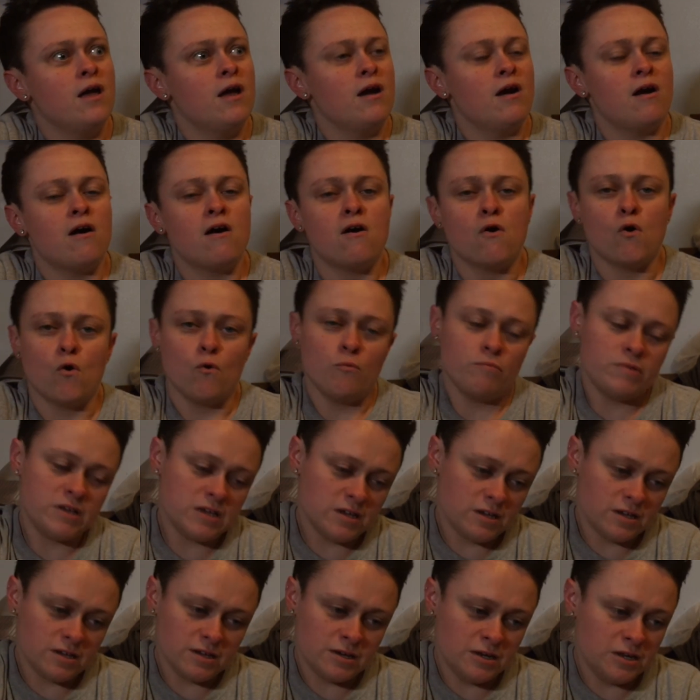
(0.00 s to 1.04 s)
oh
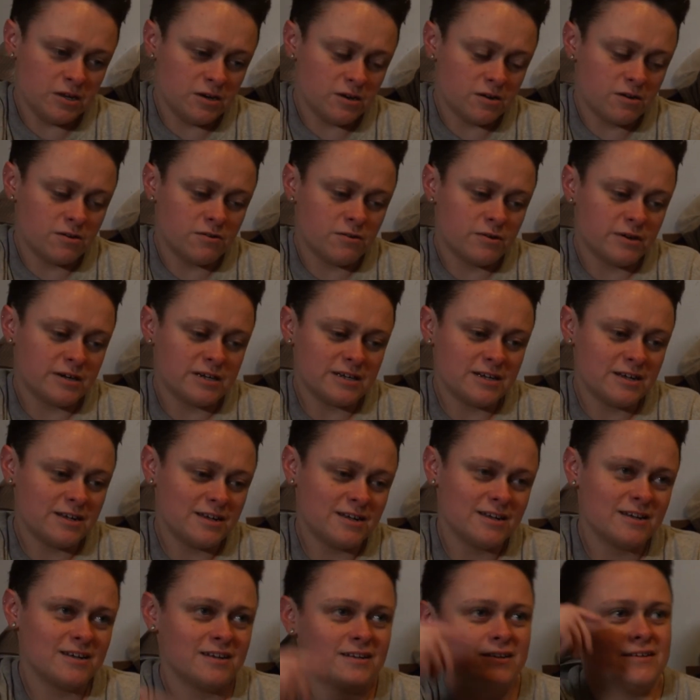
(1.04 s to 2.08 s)
man,
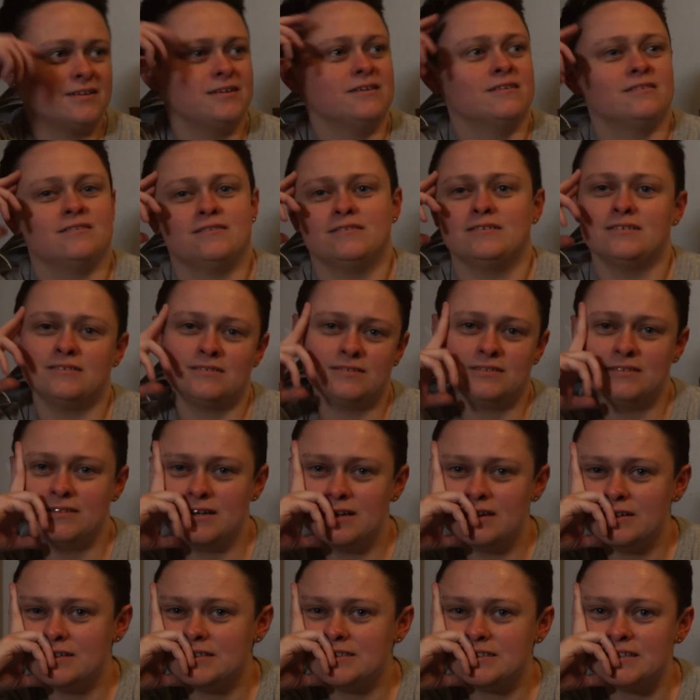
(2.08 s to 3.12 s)

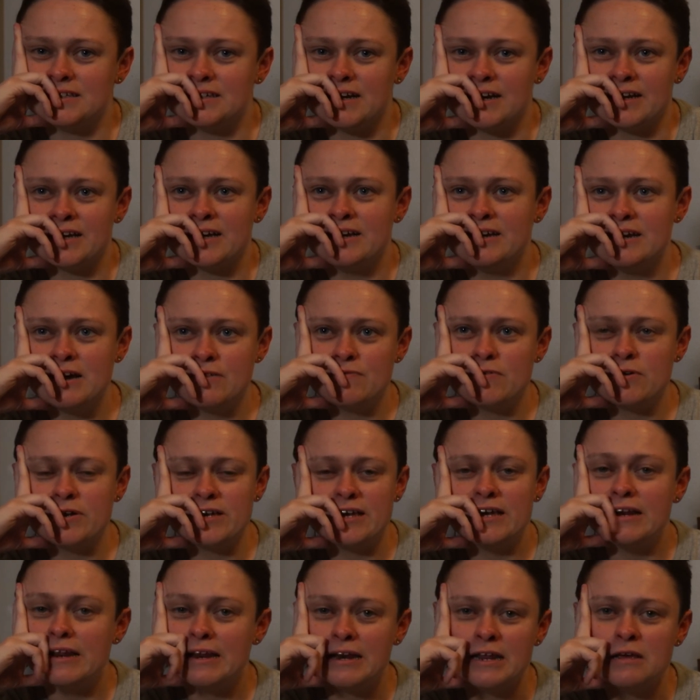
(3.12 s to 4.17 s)
it's like I can never
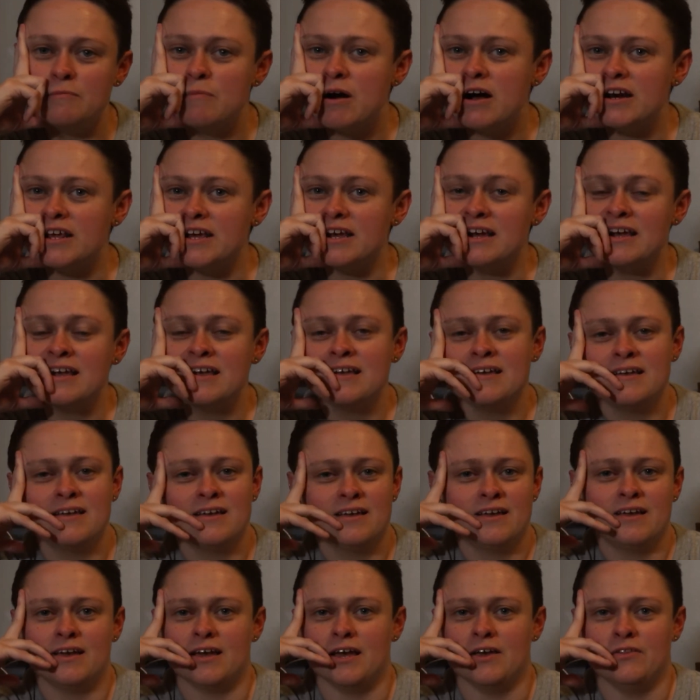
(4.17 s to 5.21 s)
get anybody,
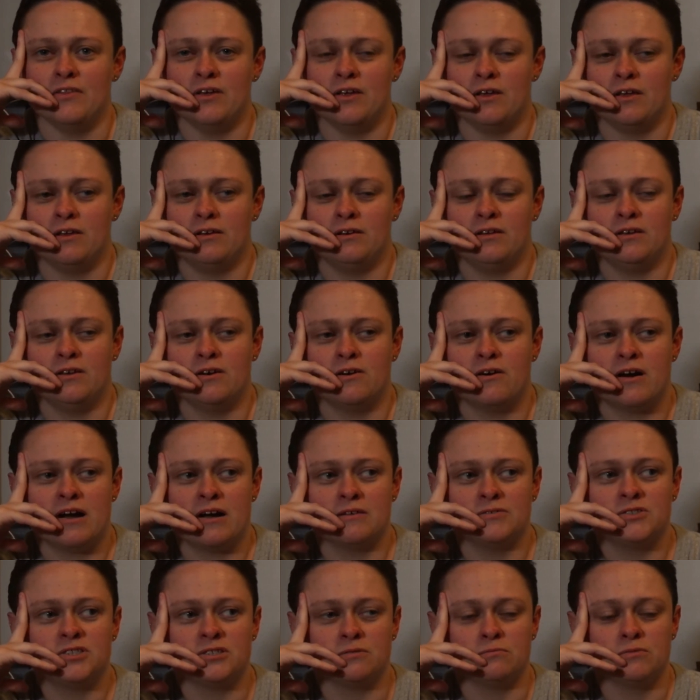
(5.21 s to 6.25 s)
and then
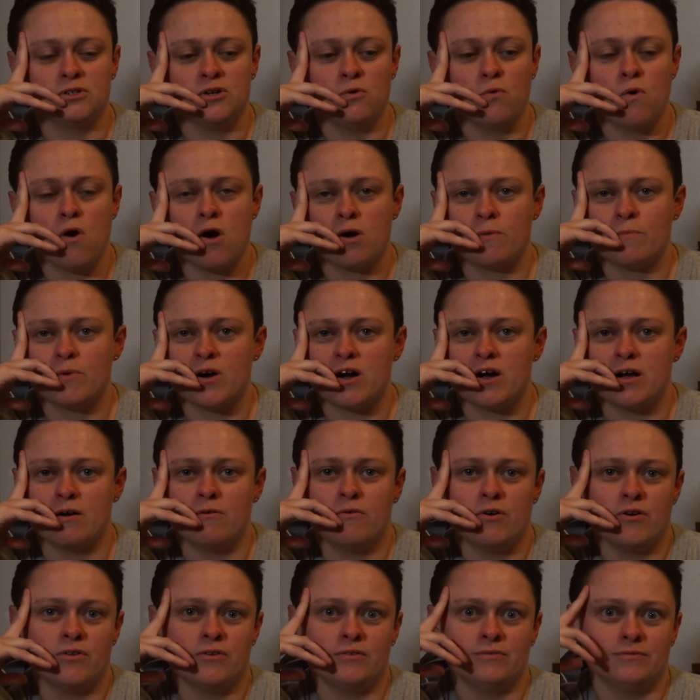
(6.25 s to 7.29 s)
have somebody walk by
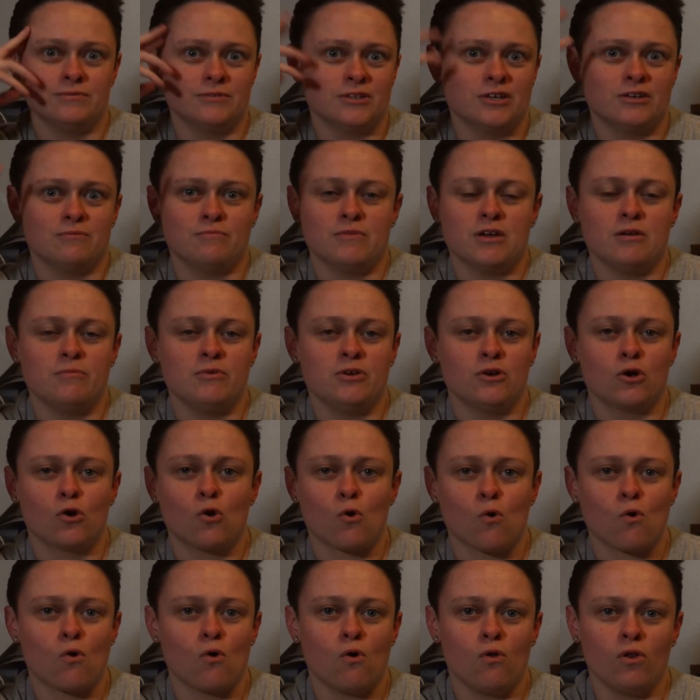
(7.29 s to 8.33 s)
with like maybe a
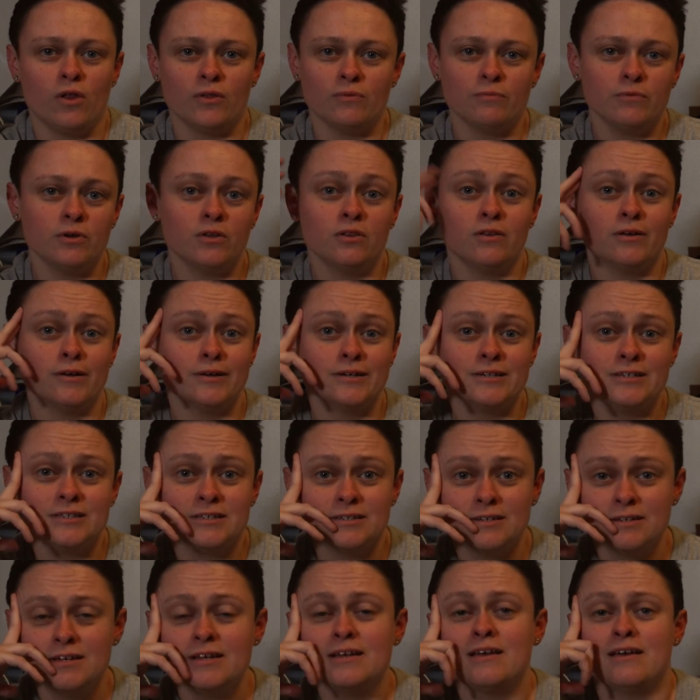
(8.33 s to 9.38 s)
girl and be like,
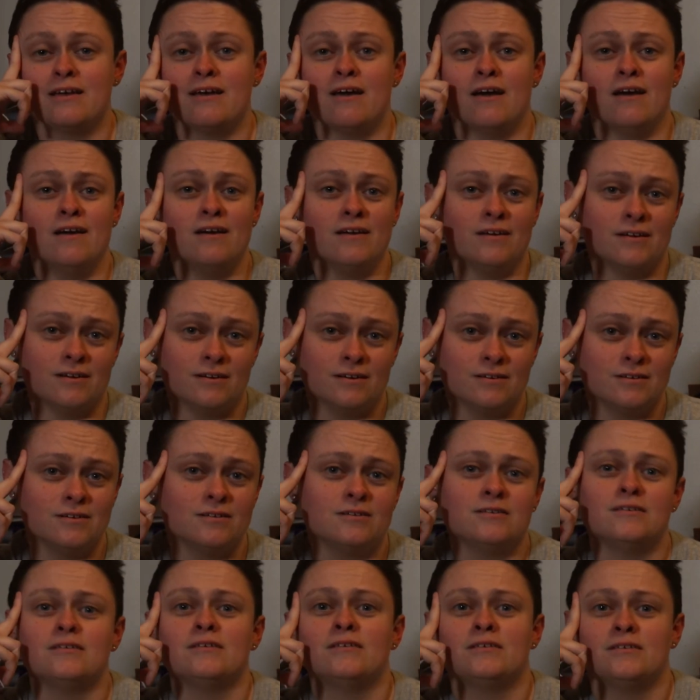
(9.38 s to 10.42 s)
hey,
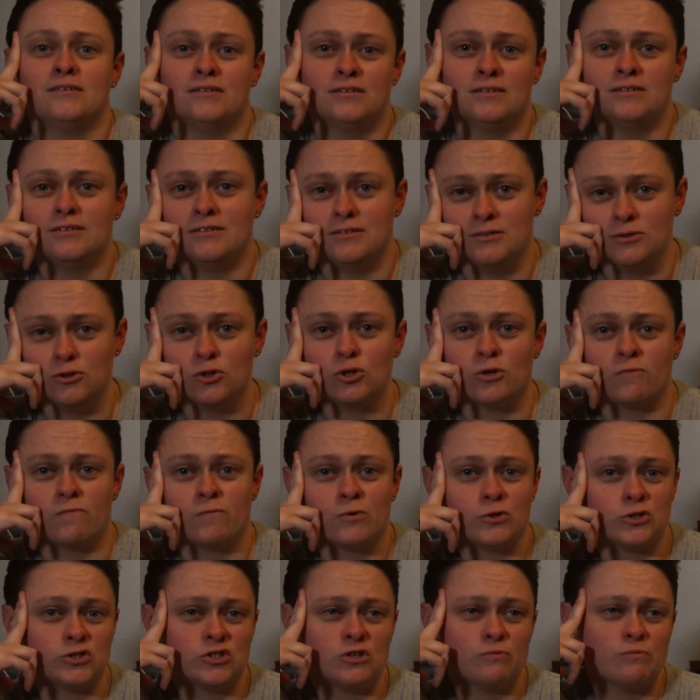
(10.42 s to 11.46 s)
you looking
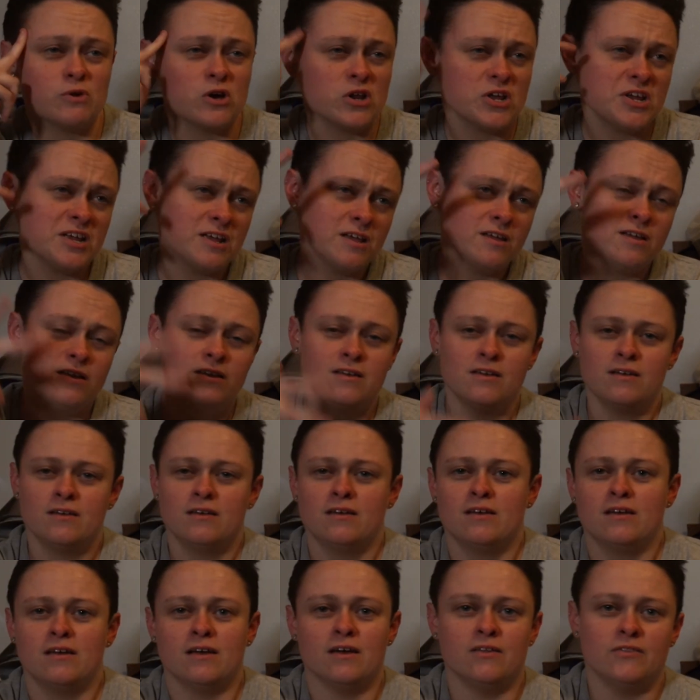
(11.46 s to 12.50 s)
for somebody?
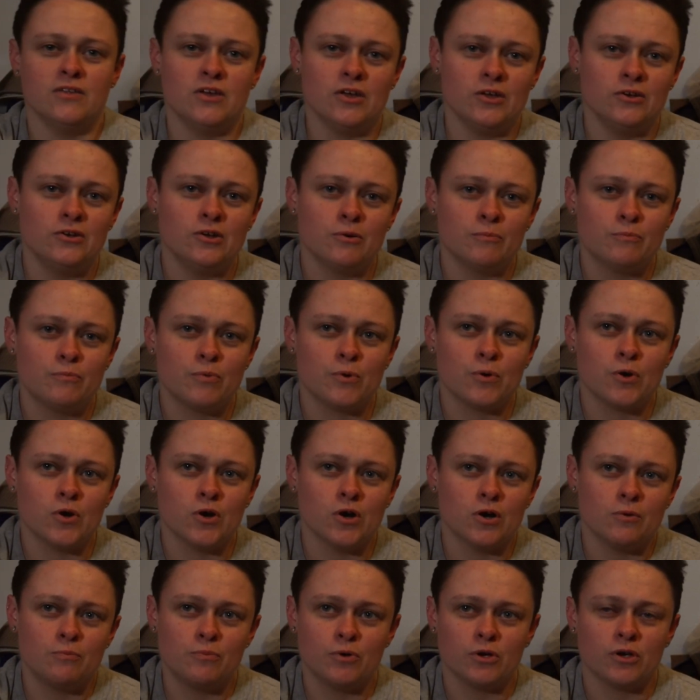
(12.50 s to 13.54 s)
And then end
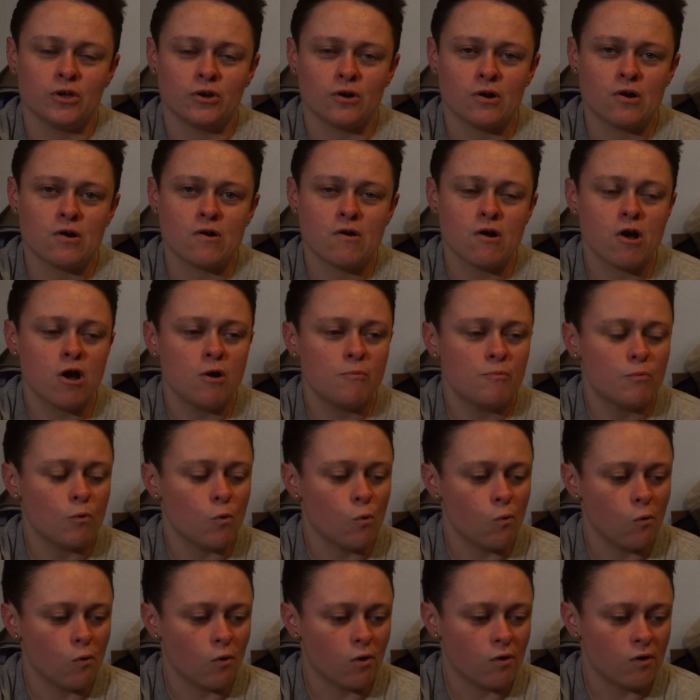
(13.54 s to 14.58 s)
up picking her up,
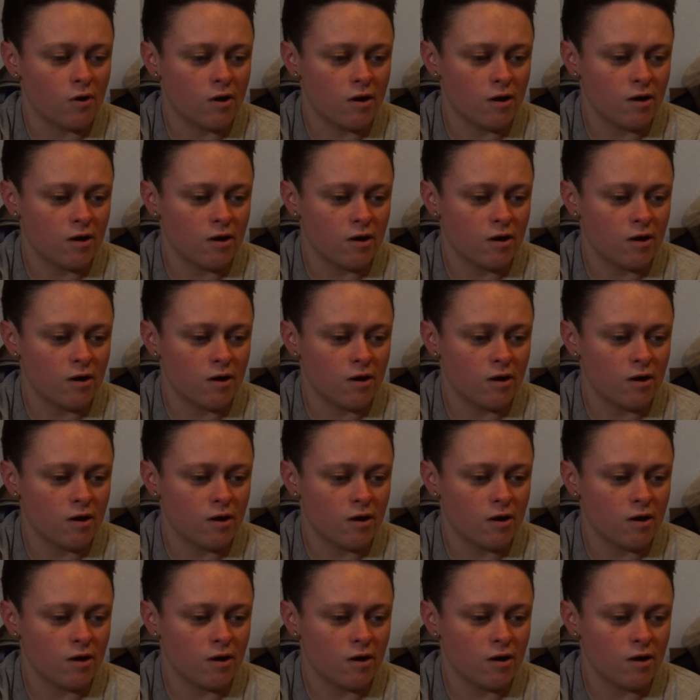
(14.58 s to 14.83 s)
or